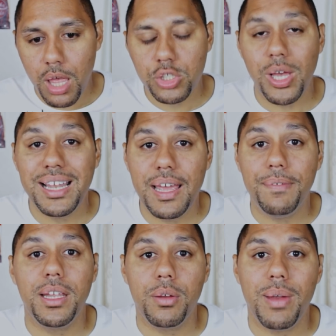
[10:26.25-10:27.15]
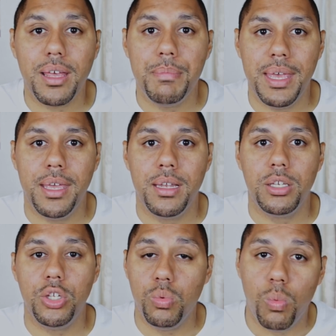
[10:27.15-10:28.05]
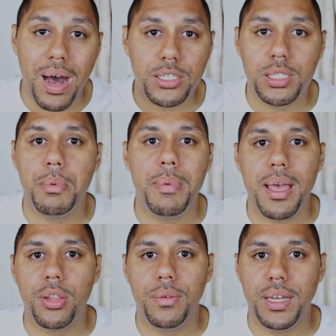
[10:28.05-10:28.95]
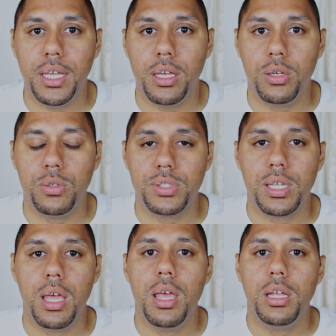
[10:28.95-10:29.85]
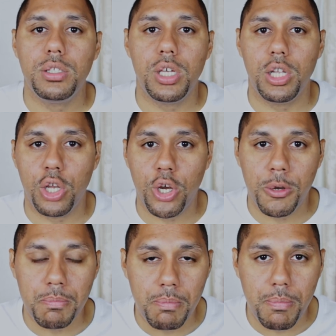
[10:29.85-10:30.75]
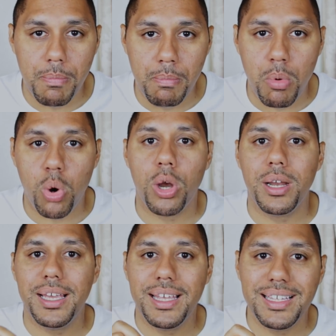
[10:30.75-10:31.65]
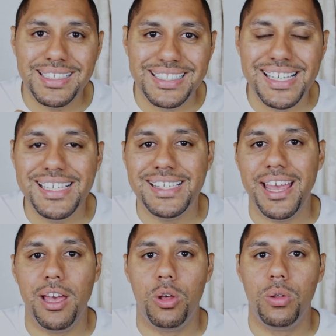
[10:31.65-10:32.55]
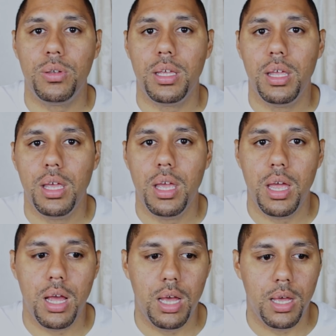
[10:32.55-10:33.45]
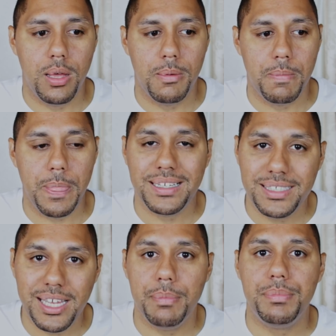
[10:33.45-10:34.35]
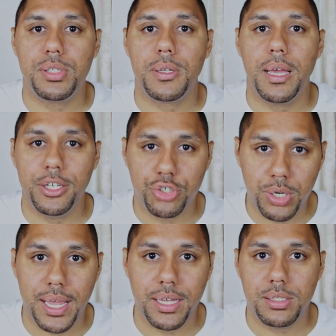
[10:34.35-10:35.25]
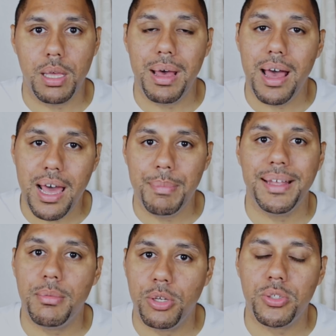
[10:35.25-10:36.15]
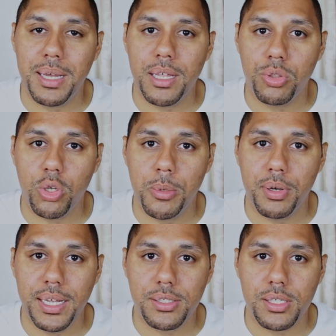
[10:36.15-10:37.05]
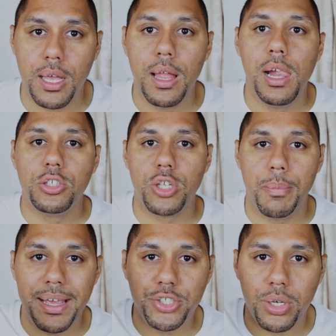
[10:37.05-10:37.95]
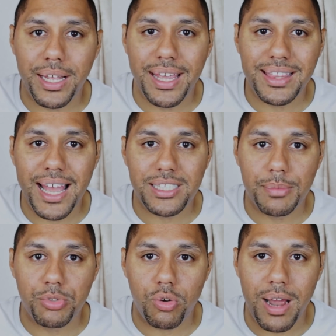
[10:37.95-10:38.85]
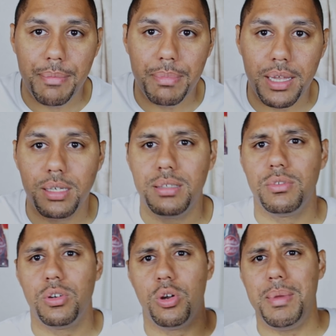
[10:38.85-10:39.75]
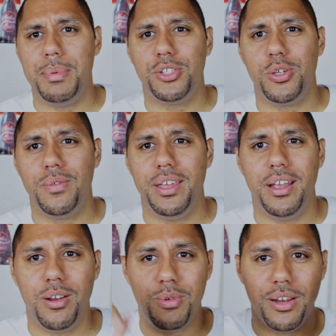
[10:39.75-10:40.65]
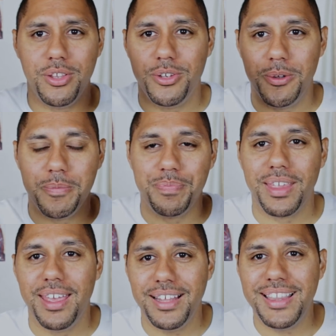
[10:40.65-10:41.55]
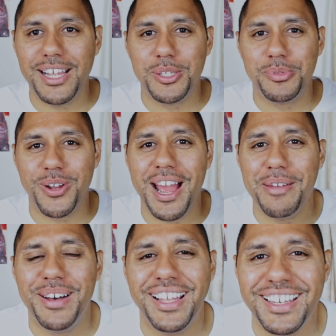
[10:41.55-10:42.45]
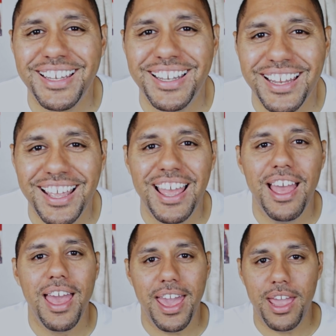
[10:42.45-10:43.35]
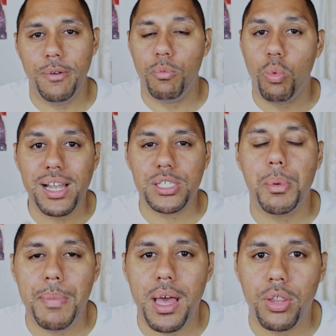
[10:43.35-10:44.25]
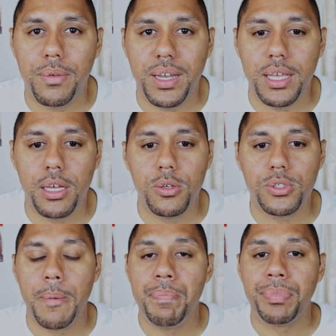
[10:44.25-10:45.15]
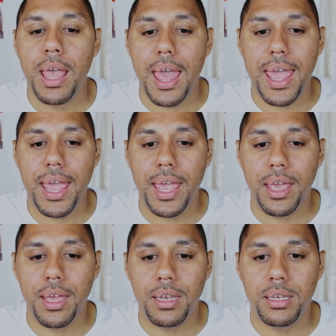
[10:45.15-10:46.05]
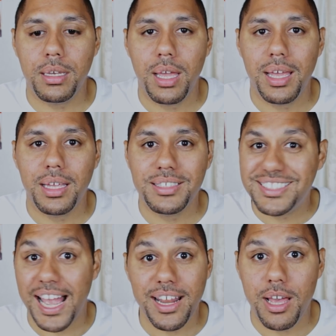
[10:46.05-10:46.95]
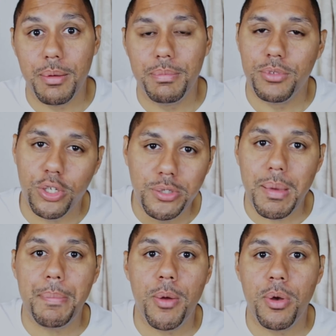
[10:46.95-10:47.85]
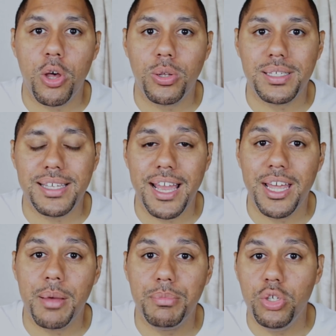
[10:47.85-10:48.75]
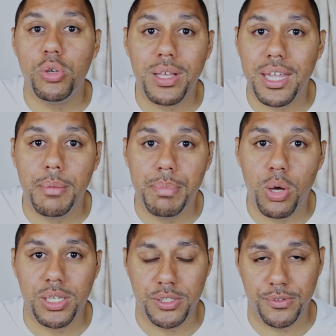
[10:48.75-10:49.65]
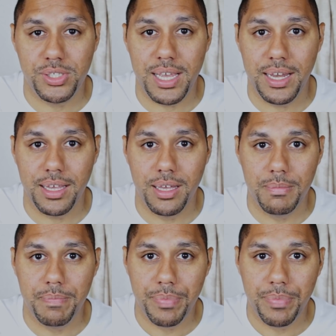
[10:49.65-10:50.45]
So I definitely recommend you watch some of my other videos to learn more detailed tips and tricks about how to make the most money with Uber Eats. So make sure to hit that subscribe button, or maybe it's over here, one of the two. Hit that subscribe button and watch some of my other videos and sign up. Use my promo code to sign up. You'll get a bonus for signing up.